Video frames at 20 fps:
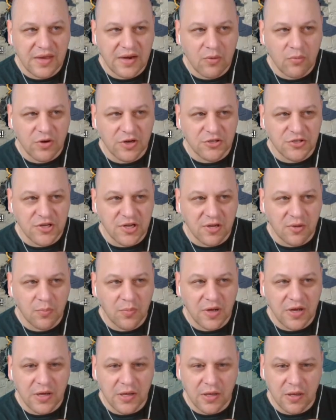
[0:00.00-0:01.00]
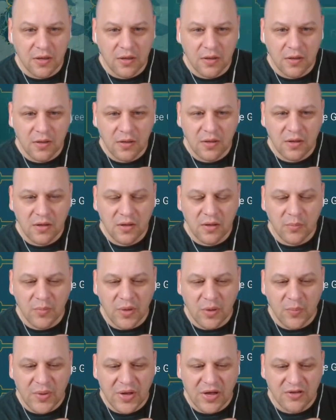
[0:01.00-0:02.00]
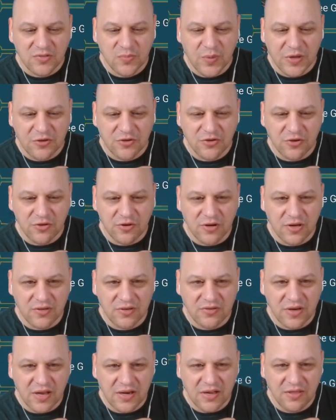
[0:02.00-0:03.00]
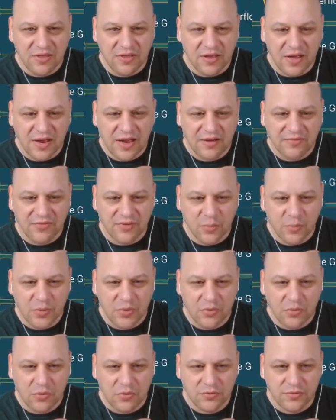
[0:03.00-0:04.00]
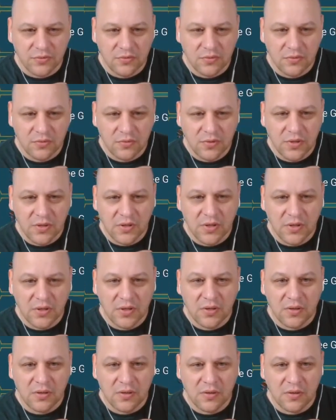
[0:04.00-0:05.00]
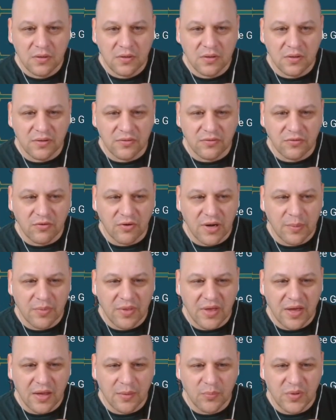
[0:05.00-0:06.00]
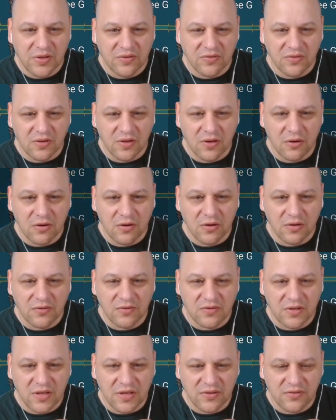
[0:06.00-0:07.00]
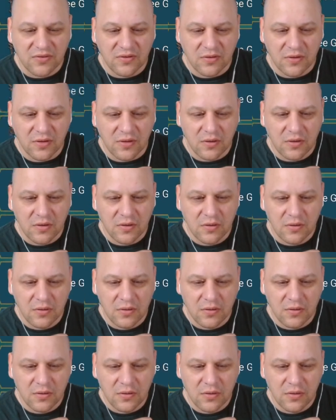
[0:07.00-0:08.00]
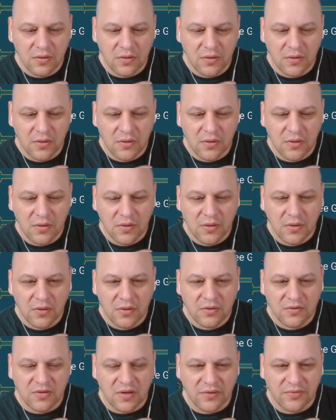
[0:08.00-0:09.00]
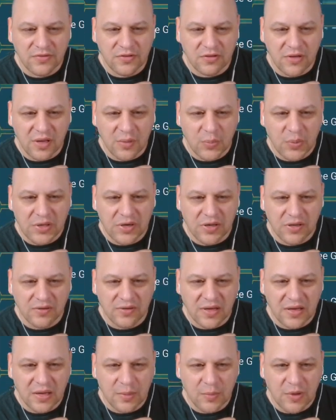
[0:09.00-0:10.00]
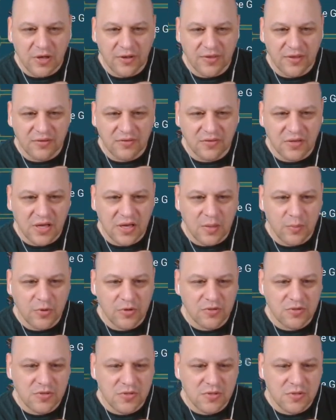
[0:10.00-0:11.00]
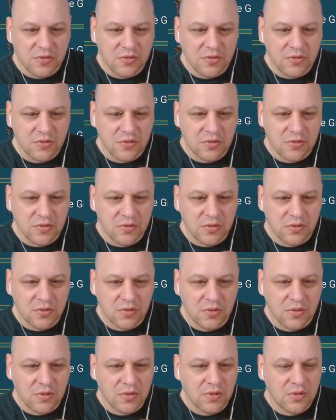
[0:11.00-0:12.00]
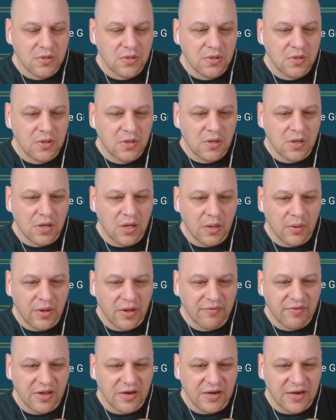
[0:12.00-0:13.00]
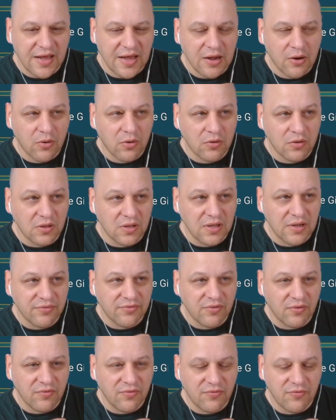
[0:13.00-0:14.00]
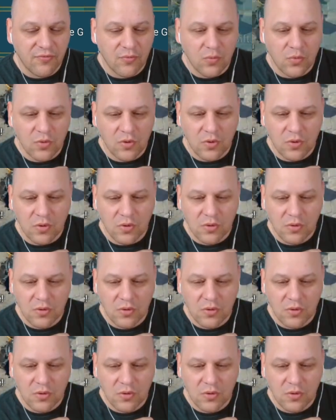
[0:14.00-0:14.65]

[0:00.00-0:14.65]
I want to check my mailbox, make sure there isn't anything I have to pull. Let's grab that piece of gear. I didn't see that sitting there. So I've still got plenty of time on these timers. I've got an hour left for